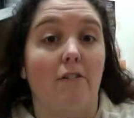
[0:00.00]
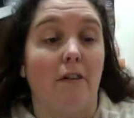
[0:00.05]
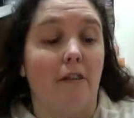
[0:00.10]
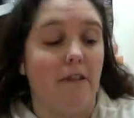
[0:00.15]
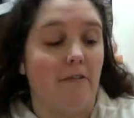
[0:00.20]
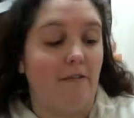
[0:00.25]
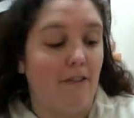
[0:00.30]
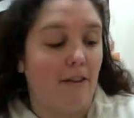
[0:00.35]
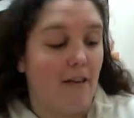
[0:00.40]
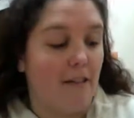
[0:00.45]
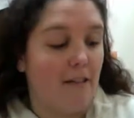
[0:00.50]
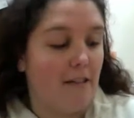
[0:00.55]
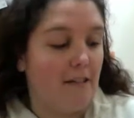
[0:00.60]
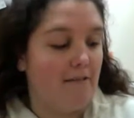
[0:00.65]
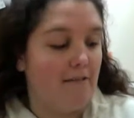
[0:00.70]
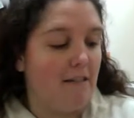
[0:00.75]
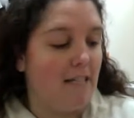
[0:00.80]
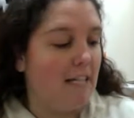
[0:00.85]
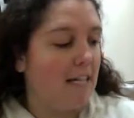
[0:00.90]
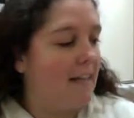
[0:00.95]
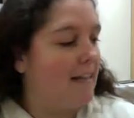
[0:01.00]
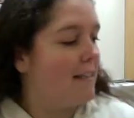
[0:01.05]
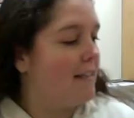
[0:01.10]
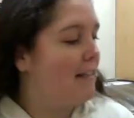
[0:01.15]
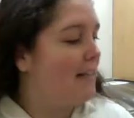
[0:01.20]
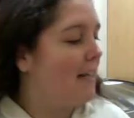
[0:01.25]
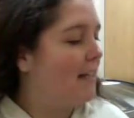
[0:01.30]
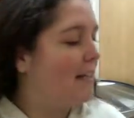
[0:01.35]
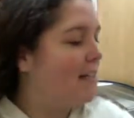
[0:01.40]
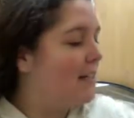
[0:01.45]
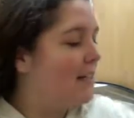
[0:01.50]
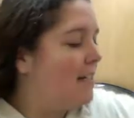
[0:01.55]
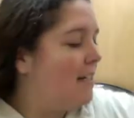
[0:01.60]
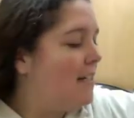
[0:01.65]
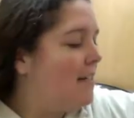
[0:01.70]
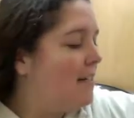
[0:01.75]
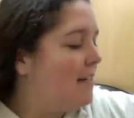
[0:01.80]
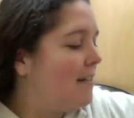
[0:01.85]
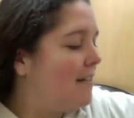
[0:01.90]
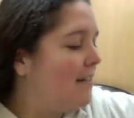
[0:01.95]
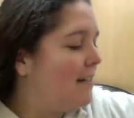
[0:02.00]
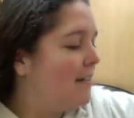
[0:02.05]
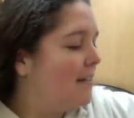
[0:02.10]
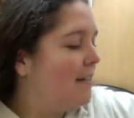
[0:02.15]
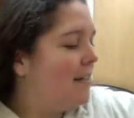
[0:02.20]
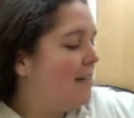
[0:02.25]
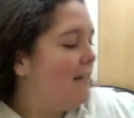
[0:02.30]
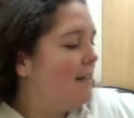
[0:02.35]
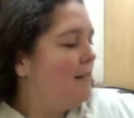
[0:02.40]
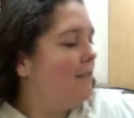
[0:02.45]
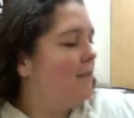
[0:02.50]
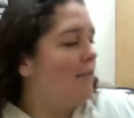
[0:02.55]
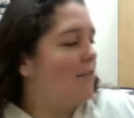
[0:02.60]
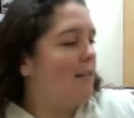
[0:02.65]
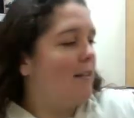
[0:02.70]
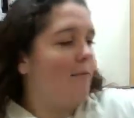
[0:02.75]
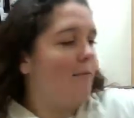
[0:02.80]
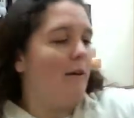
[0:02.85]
great if you like your intense and your darks. We've got this